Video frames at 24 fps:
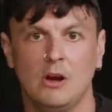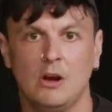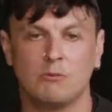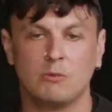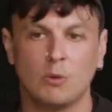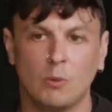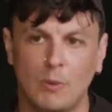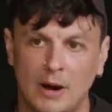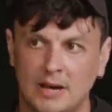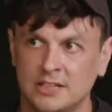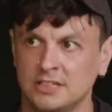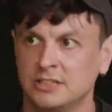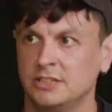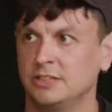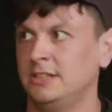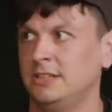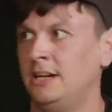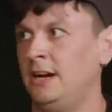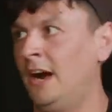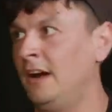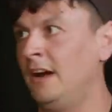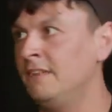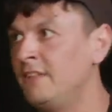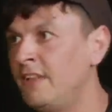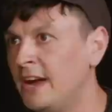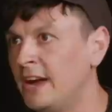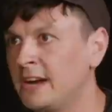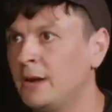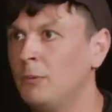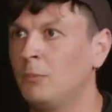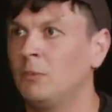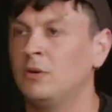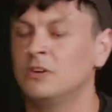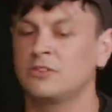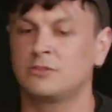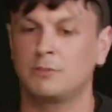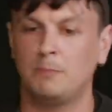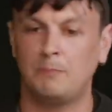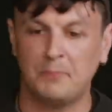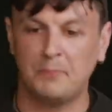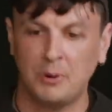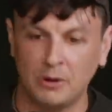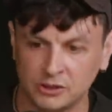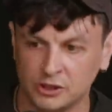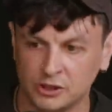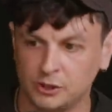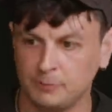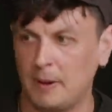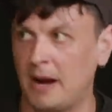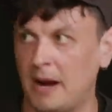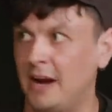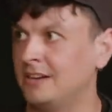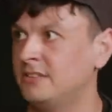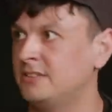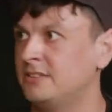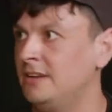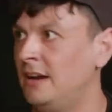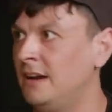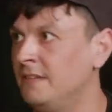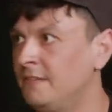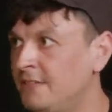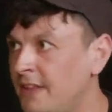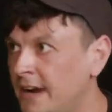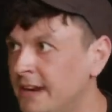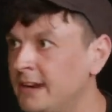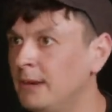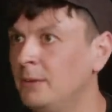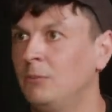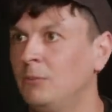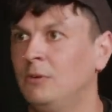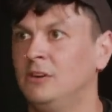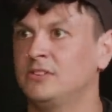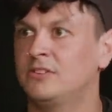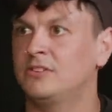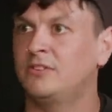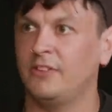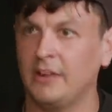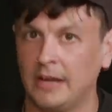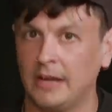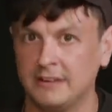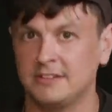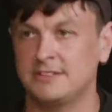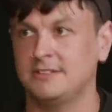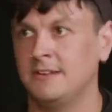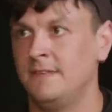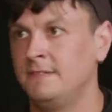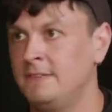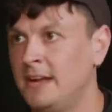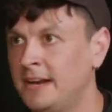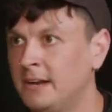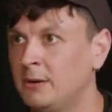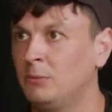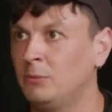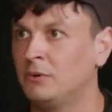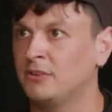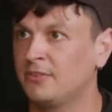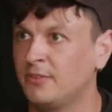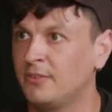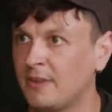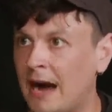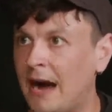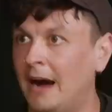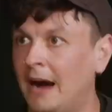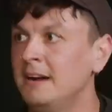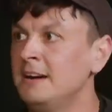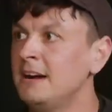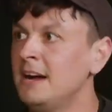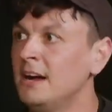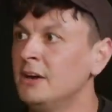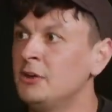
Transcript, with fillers: Rwanda, and then it was pushbacks, and then mm. it was this, and then it was that.